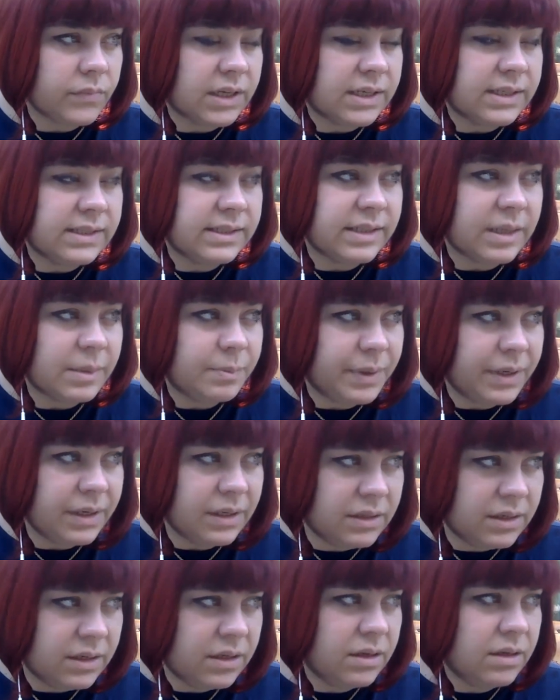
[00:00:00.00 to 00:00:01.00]

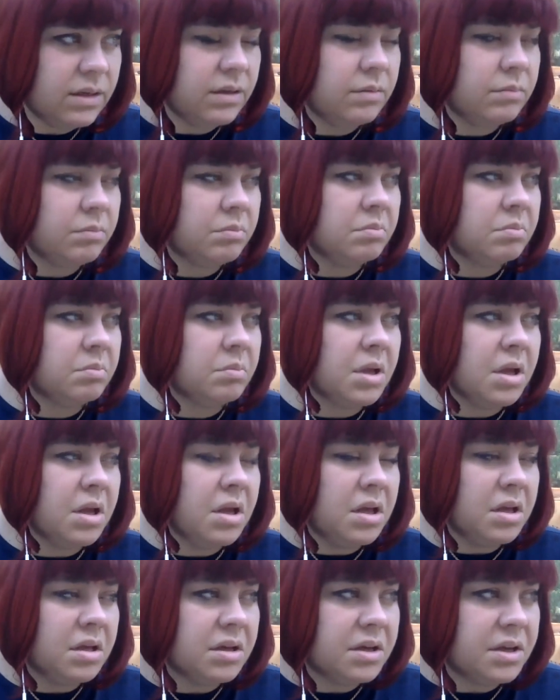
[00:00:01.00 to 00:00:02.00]
serpentine,
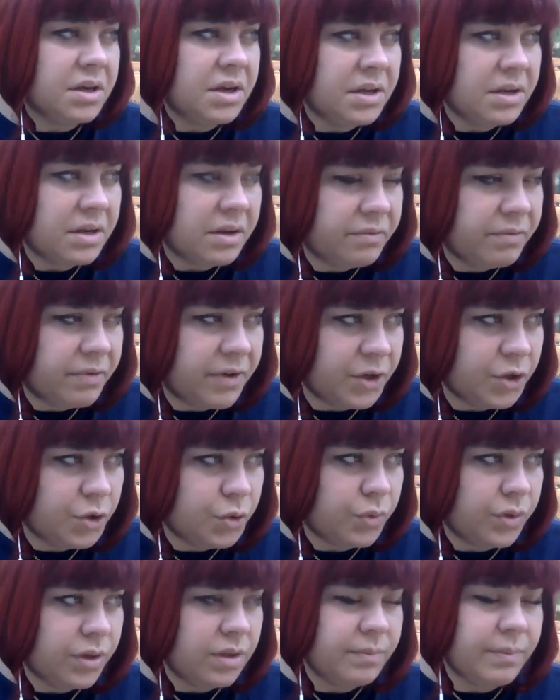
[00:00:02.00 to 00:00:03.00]
green
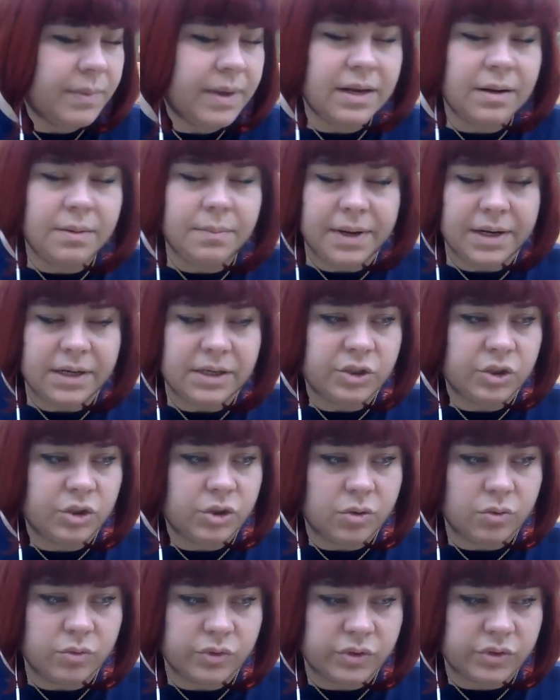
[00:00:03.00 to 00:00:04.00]
aventurine. Many
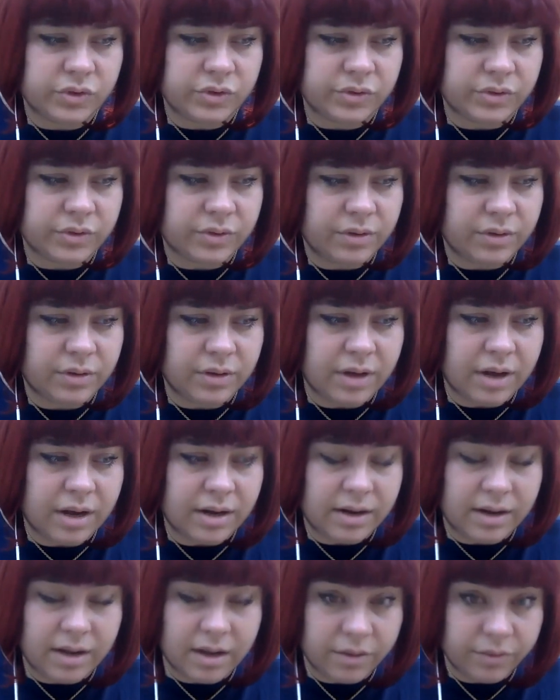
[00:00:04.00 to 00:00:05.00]
stones are
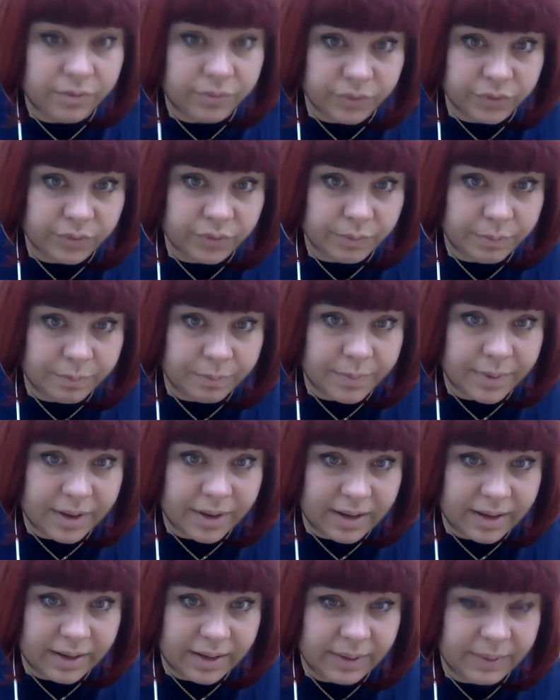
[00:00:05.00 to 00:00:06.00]
loved
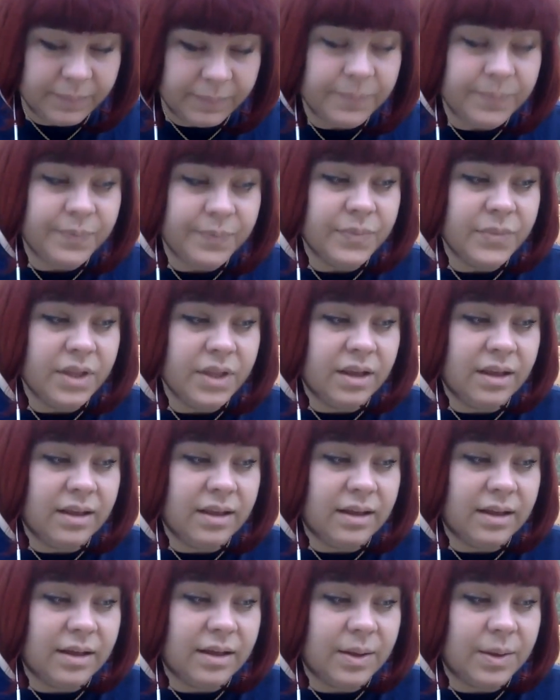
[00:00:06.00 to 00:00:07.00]
by
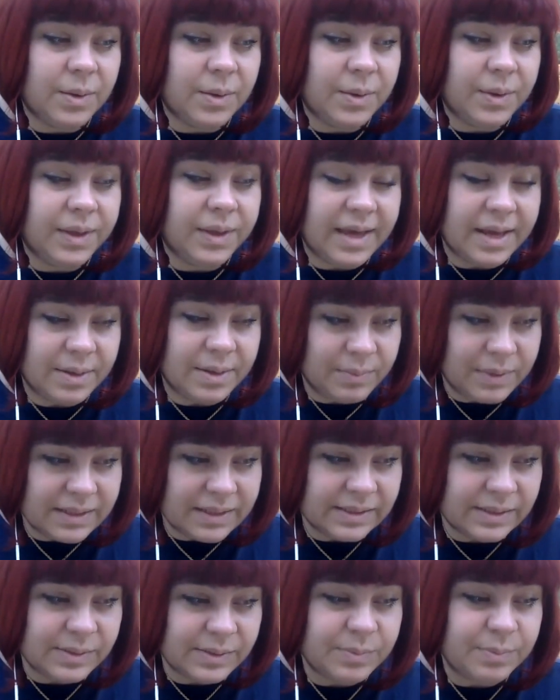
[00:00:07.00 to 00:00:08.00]

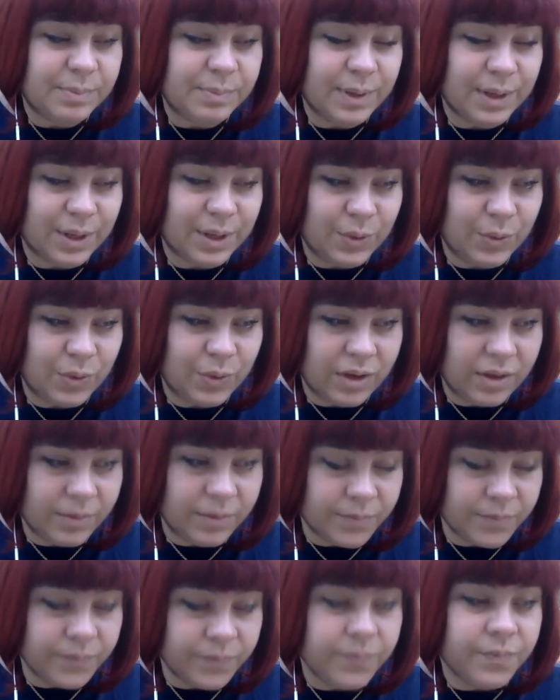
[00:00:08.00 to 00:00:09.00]
Hermes, Mercury.
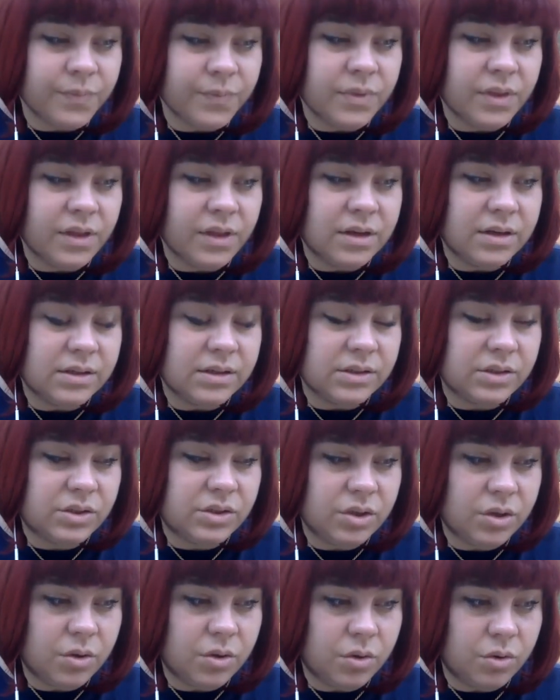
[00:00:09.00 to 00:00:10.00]

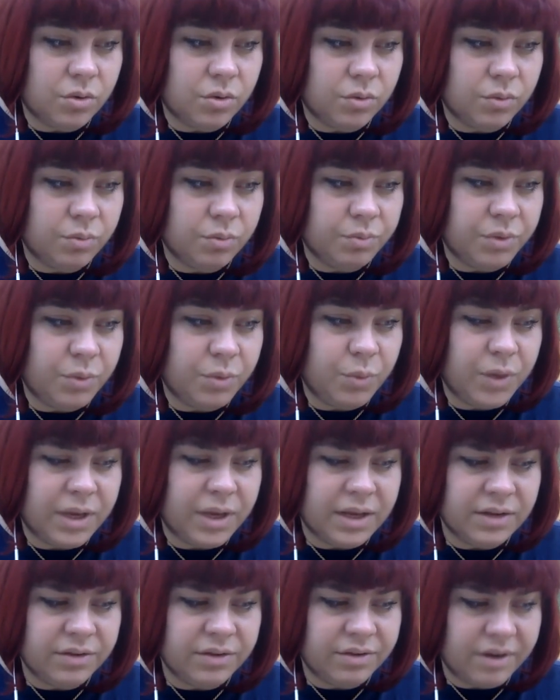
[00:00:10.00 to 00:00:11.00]
So we
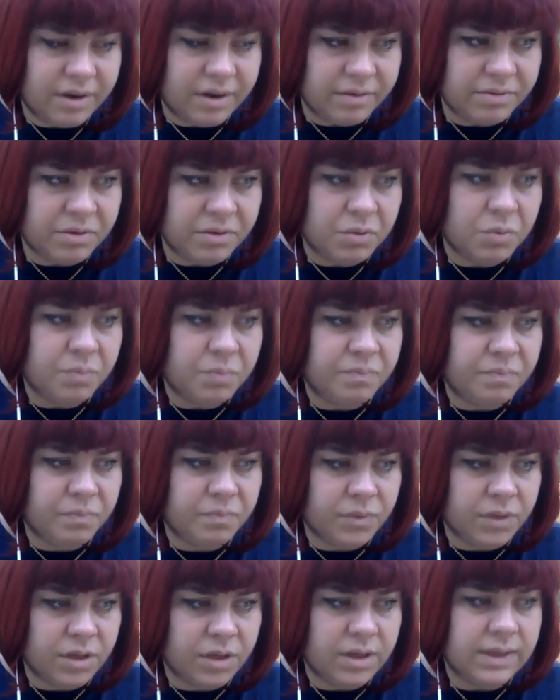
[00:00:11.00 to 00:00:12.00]
can travel,
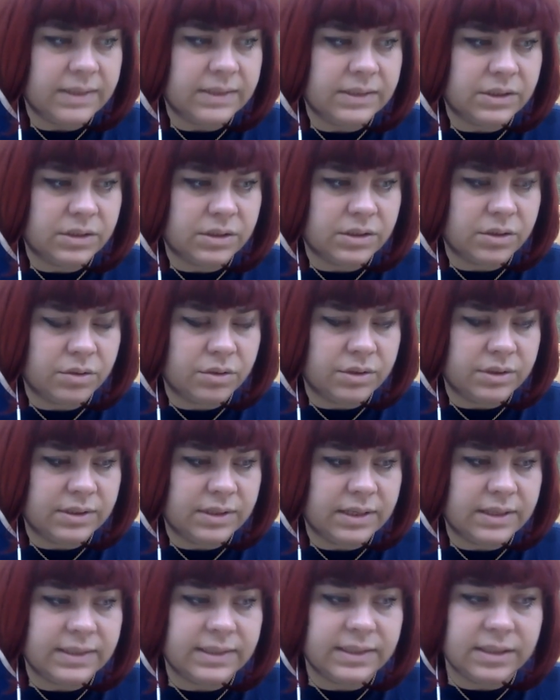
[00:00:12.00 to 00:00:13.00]
yes, on this
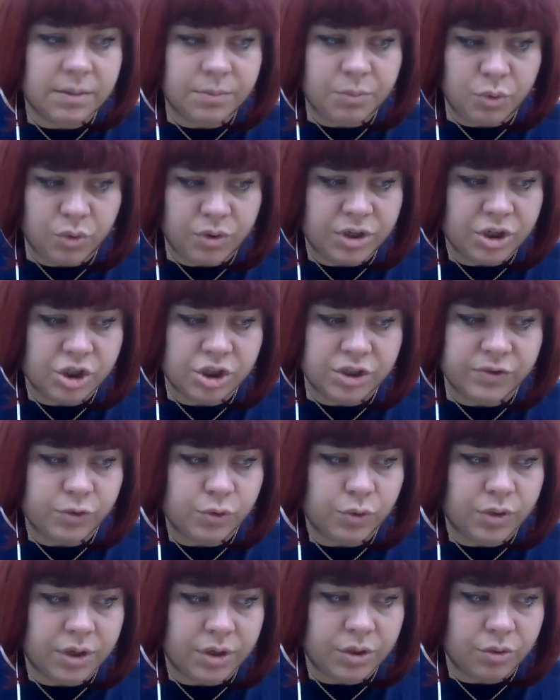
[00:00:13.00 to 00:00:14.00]
day. Some new initiatives
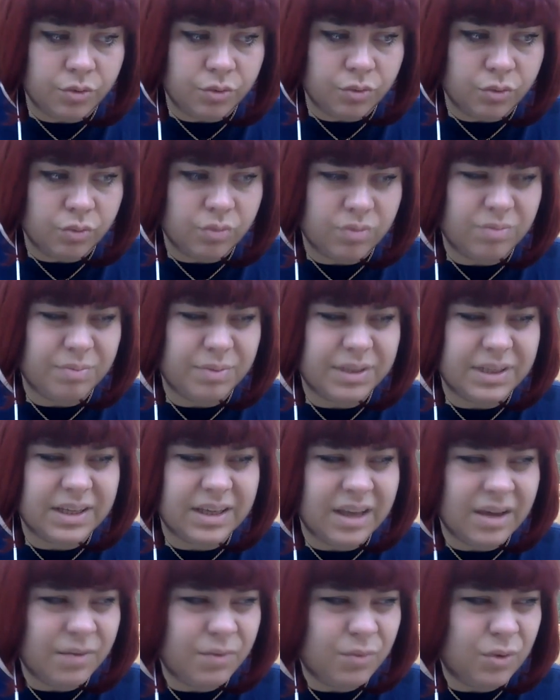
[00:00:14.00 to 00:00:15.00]
you can do, but
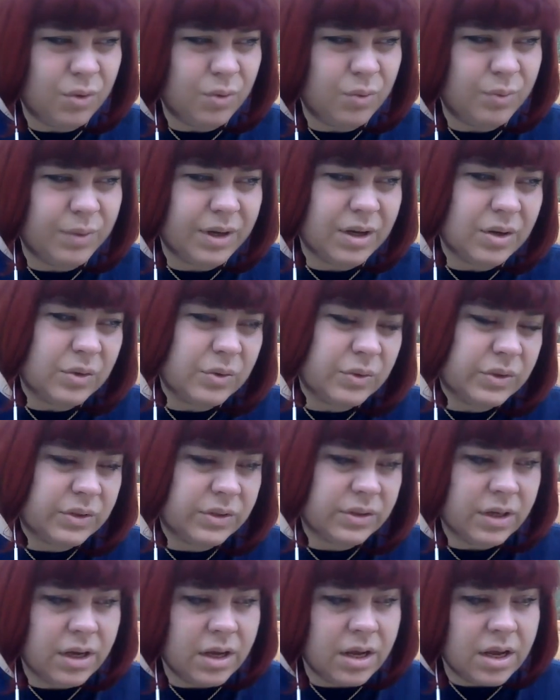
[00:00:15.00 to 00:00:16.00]
carefully, because